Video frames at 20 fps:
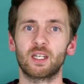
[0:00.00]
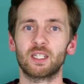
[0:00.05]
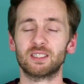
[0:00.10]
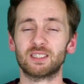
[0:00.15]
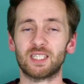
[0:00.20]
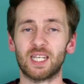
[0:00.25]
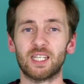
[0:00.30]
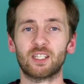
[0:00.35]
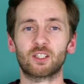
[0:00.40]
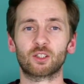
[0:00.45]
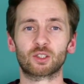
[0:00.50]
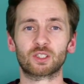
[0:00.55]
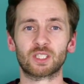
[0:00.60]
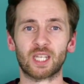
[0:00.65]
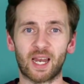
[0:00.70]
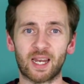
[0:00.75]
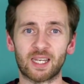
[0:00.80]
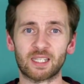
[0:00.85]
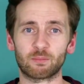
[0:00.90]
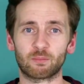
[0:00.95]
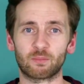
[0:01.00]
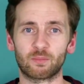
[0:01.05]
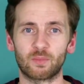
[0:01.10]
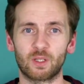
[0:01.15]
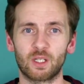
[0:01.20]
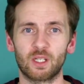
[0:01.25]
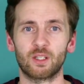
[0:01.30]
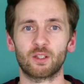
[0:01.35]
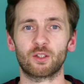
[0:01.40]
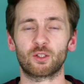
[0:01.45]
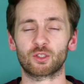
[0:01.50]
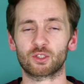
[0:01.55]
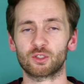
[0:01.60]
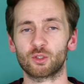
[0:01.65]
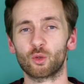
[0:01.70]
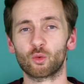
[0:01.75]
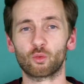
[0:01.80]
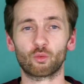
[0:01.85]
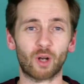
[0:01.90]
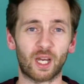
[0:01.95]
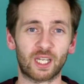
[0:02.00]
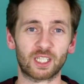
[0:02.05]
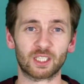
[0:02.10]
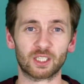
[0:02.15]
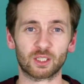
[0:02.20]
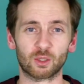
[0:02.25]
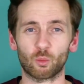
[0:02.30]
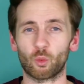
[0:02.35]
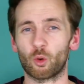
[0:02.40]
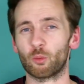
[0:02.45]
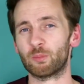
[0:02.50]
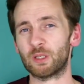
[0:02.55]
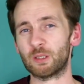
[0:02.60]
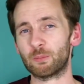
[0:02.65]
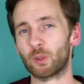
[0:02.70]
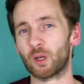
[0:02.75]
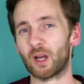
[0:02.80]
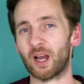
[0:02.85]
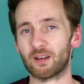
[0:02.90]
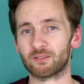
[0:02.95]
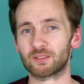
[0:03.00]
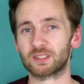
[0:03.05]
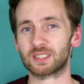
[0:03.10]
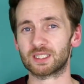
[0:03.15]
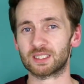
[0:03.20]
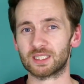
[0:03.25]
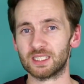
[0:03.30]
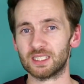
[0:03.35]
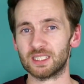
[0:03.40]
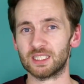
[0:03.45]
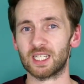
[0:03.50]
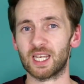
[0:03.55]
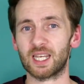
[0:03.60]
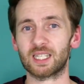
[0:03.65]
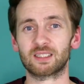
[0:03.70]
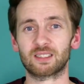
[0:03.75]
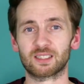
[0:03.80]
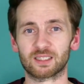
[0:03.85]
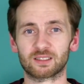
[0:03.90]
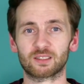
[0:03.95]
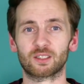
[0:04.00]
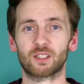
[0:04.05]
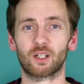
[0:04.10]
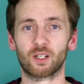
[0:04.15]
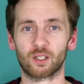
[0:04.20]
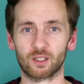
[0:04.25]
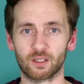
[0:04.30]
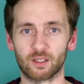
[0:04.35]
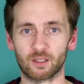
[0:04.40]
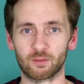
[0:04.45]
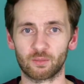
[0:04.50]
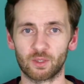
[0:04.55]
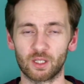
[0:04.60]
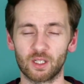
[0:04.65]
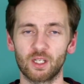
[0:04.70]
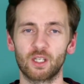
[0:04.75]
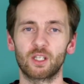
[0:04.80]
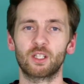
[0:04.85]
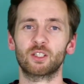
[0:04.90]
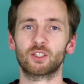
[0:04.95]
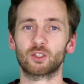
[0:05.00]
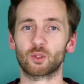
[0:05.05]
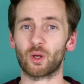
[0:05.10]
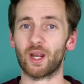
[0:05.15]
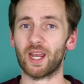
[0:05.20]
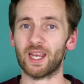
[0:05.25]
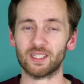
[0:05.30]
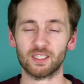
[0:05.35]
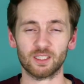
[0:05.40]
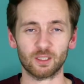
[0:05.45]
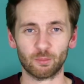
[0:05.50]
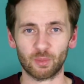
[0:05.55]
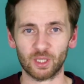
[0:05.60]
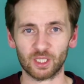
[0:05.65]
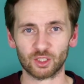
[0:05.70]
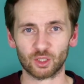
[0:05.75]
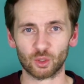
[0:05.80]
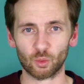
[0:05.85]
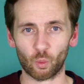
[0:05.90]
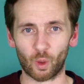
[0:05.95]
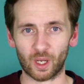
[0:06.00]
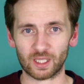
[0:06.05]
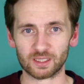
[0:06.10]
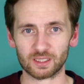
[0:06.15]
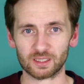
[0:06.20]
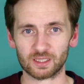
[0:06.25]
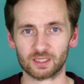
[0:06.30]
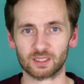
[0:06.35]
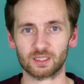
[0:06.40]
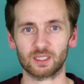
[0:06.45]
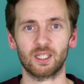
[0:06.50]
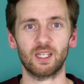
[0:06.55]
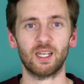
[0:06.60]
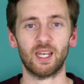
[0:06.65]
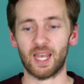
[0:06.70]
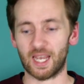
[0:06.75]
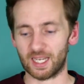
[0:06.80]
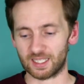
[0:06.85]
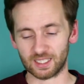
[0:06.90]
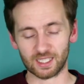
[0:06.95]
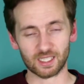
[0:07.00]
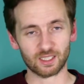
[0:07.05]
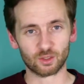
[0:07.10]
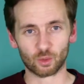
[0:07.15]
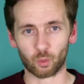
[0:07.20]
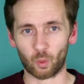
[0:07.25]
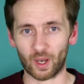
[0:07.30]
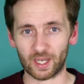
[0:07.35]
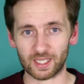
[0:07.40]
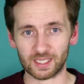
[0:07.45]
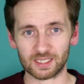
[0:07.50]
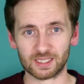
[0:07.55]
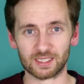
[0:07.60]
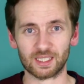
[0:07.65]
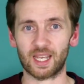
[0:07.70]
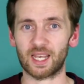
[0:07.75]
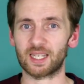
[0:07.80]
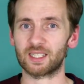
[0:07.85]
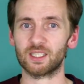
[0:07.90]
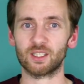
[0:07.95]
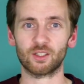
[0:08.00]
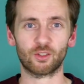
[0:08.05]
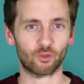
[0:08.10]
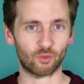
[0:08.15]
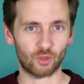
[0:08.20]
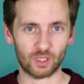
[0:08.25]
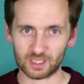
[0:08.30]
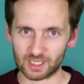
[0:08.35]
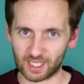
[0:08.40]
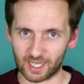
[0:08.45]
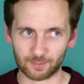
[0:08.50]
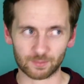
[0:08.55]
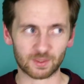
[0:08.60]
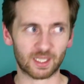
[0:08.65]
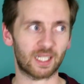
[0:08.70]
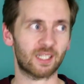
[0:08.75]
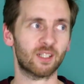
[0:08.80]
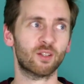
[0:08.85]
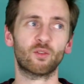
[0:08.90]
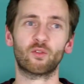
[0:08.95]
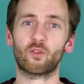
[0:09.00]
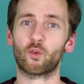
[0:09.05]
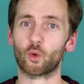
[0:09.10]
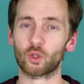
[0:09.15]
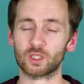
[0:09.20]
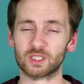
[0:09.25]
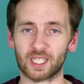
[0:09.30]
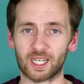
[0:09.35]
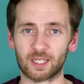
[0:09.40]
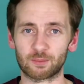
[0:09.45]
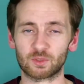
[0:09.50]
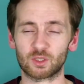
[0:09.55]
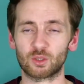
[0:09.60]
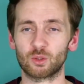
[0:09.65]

Take your time. There's no rush. What people haven't seen yet doesn't hurt them. So edit the picture once, edit it twice, edit it 3 times, edit it 4 times.